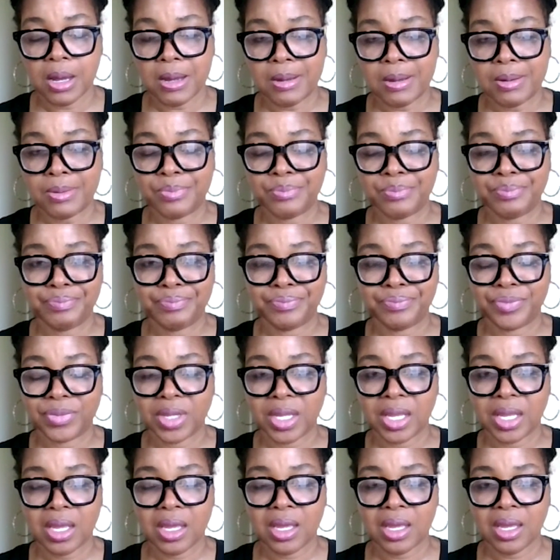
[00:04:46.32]
Um,
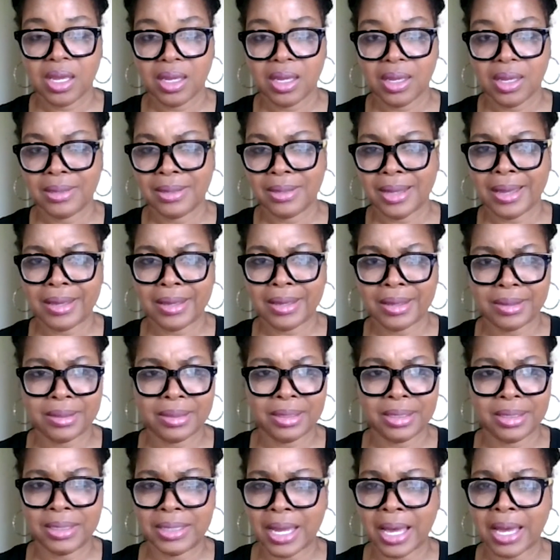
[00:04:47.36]
and
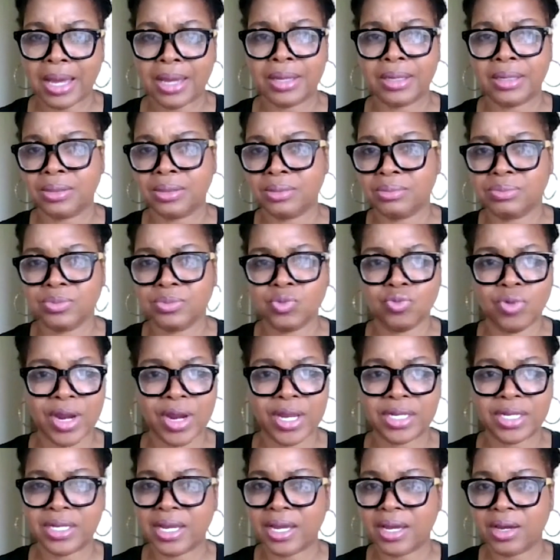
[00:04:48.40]
I and I
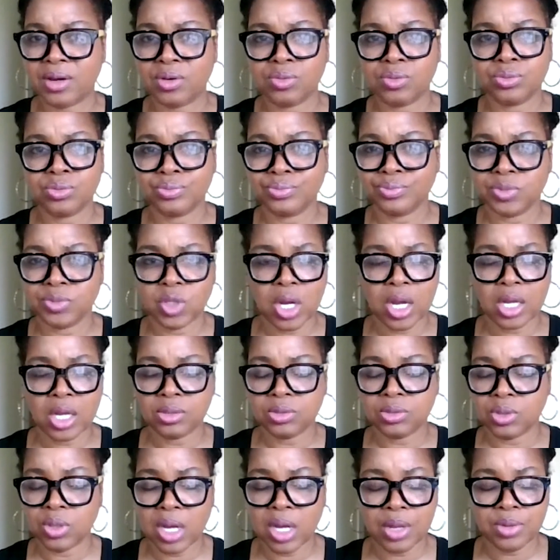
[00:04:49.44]
right now
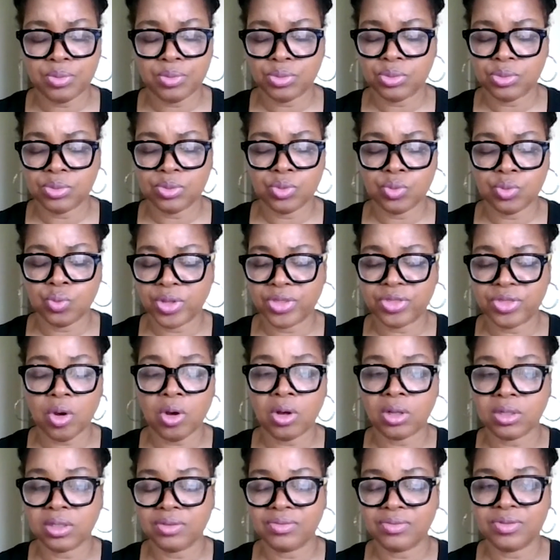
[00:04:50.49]
with
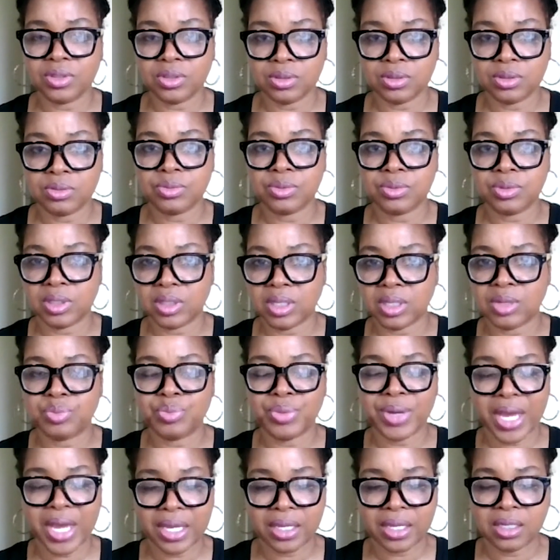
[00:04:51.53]
all of the
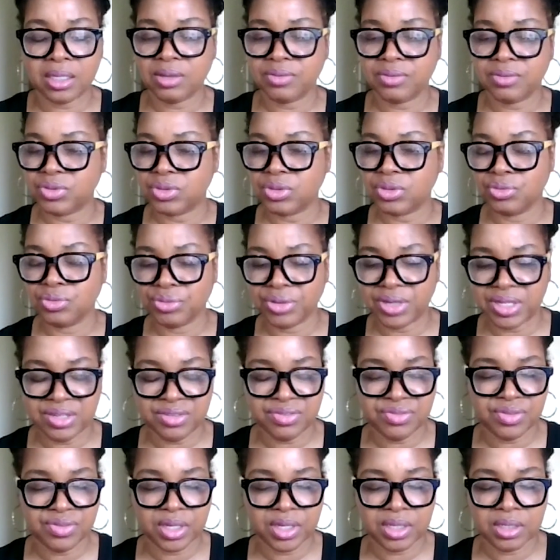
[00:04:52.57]
unpacking of the
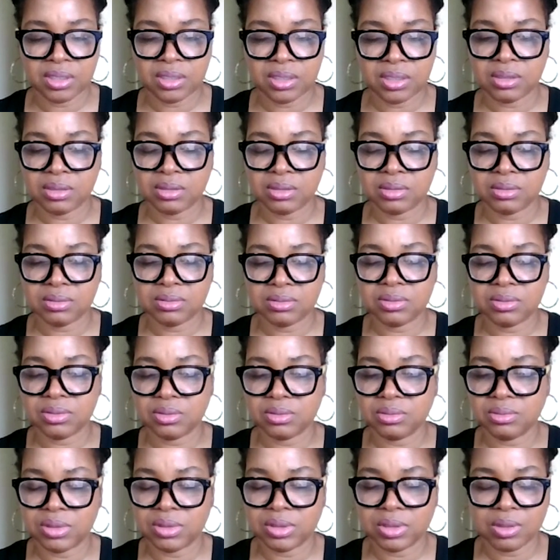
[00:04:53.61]
grief and the,
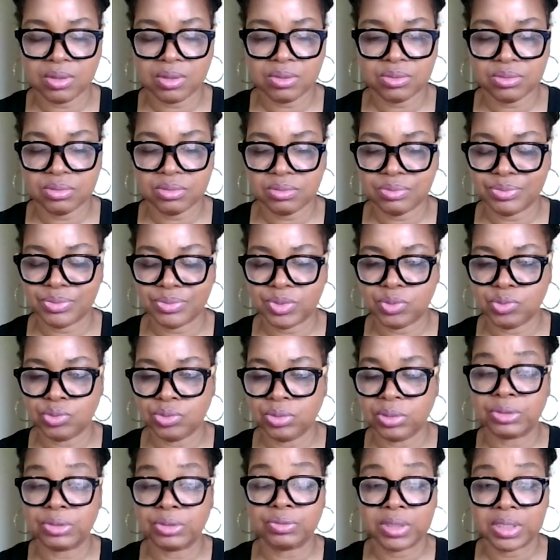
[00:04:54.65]
you know,
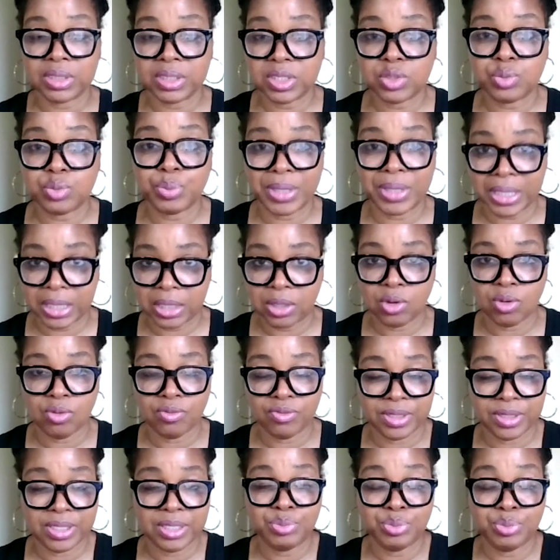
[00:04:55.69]
literally spilling
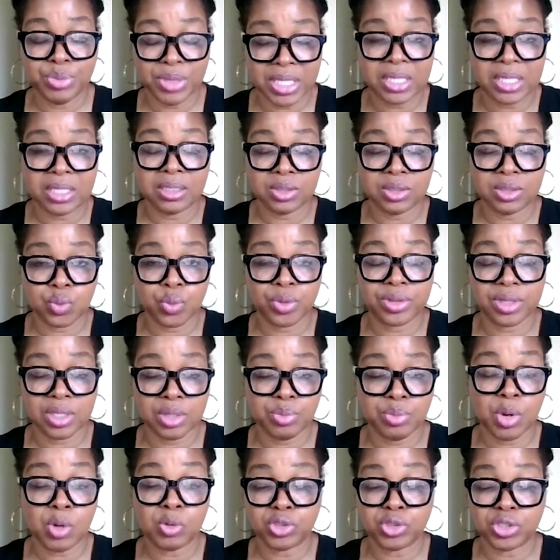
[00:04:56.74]
over in meetings with
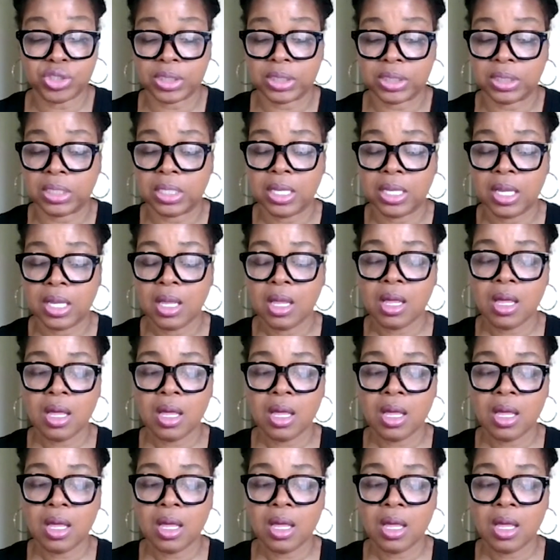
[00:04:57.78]
emotion,